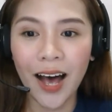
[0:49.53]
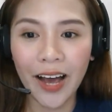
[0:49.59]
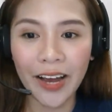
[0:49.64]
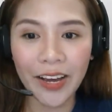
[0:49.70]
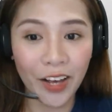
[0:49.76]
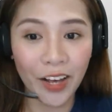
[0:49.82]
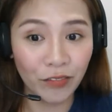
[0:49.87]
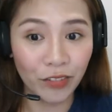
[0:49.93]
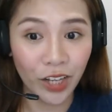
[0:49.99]
I
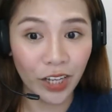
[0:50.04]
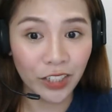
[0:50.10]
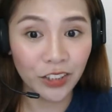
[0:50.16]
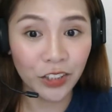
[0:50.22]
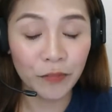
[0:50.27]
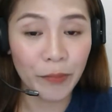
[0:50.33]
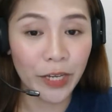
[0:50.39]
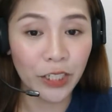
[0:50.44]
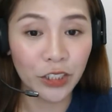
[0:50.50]
have lots
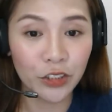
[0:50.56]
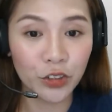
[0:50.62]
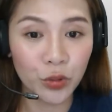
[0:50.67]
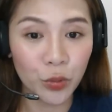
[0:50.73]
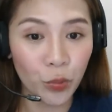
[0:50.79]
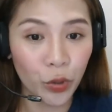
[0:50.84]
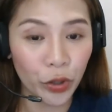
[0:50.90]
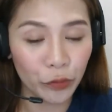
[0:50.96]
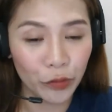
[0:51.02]
of patience
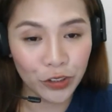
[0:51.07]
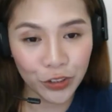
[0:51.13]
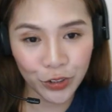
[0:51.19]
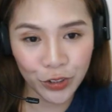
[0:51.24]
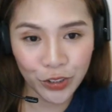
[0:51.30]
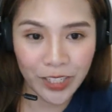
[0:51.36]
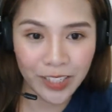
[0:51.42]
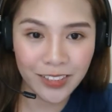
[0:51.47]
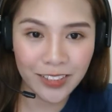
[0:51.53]
to work with
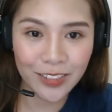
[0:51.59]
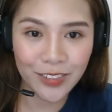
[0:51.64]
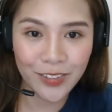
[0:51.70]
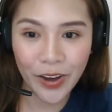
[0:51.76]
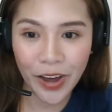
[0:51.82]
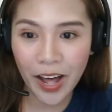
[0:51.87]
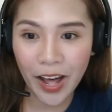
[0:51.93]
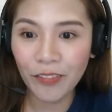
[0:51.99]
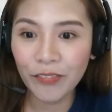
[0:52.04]
students
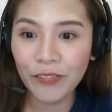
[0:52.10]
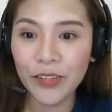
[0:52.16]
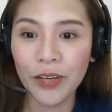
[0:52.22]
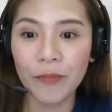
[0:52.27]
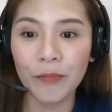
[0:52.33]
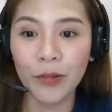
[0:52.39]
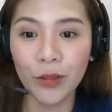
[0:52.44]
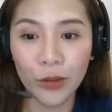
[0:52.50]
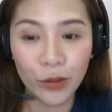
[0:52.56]
to help
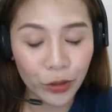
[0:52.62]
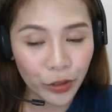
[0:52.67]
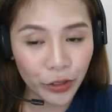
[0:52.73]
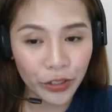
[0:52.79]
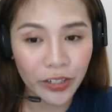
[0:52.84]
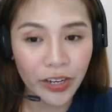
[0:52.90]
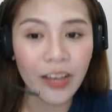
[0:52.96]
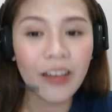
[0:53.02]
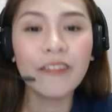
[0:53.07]
them
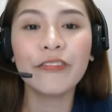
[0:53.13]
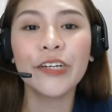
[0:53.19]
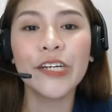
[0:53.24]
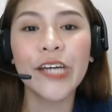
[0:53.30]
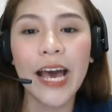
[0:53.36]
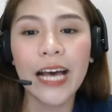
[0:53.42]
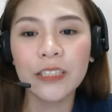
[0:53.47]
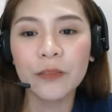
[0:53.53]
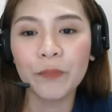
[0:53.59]
learn
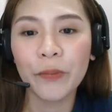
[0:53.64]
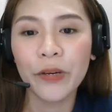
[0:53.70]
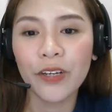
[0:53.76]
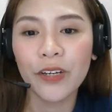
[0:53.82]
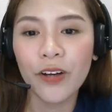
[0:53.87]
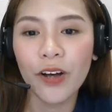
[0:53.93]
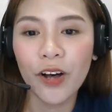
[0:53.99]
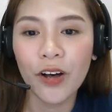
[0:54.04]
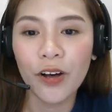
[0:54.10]
every
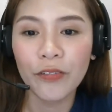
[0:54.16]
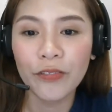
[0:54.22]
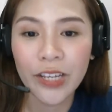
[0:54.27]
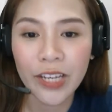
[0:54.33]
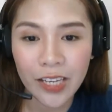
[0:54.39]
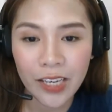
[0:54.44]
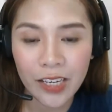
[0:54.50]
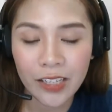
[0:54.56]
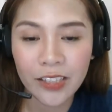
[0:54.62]
aspect of
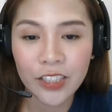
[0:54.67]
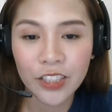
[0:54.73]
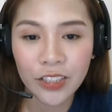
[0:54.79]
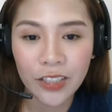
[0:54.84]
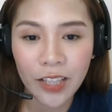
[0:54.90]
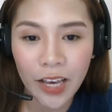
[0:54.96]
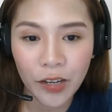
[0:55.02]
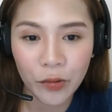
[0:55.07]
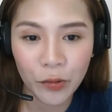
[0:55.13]
the
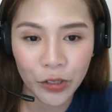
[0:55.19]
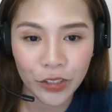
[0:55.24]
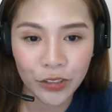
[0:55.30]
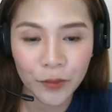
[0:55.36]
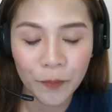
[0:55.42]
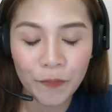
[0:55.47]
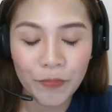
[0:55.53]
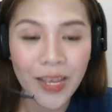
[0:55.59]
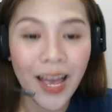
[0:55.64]
English
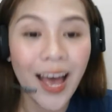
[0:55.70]
language.